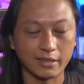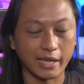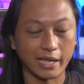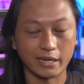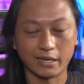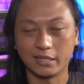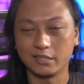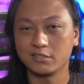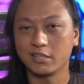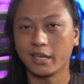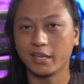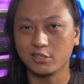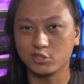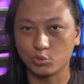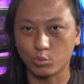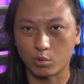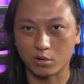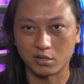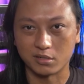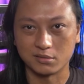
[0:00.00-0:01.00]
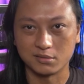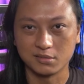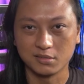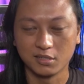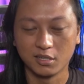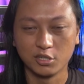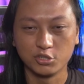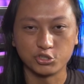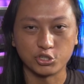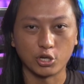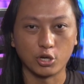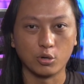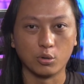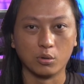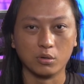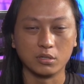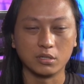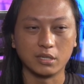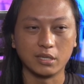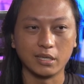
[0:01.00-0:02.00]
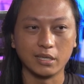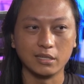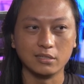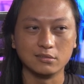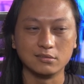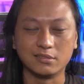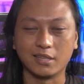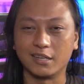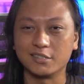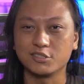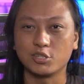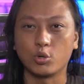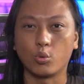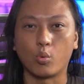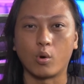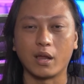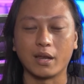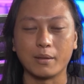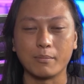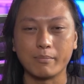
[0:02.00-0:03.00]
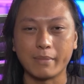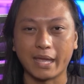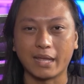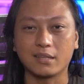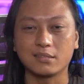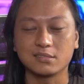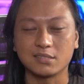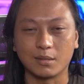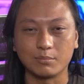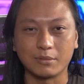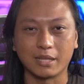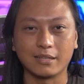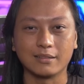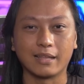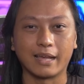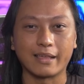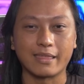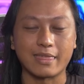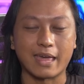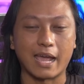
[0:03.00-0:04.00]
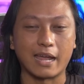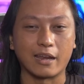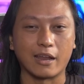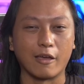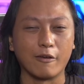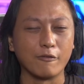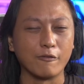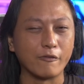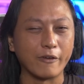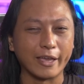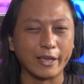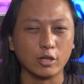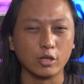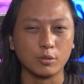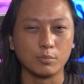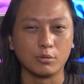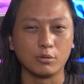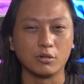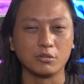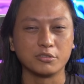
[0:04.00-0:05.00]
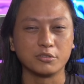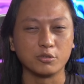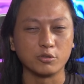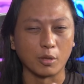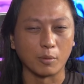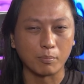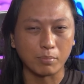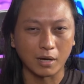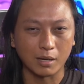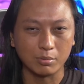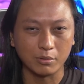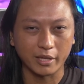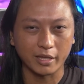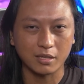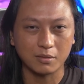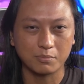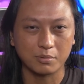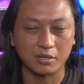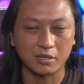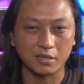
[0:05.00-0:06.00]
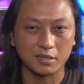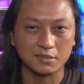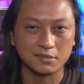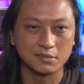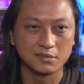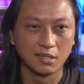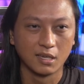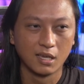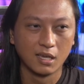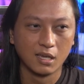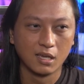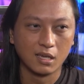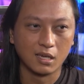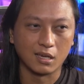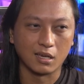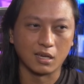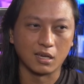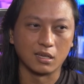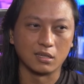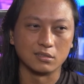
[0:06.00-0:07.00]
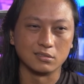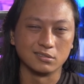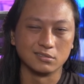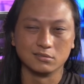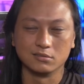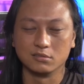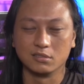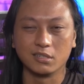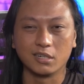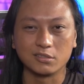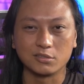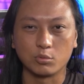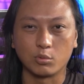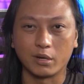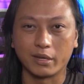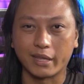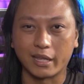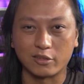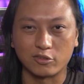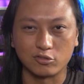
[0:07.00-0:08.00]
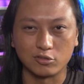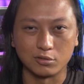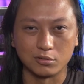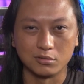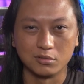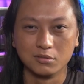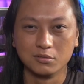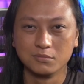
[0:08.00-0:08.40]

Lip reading: That is his words. So he doesn't want to make something like that available to the public because he doesn't want to get sued.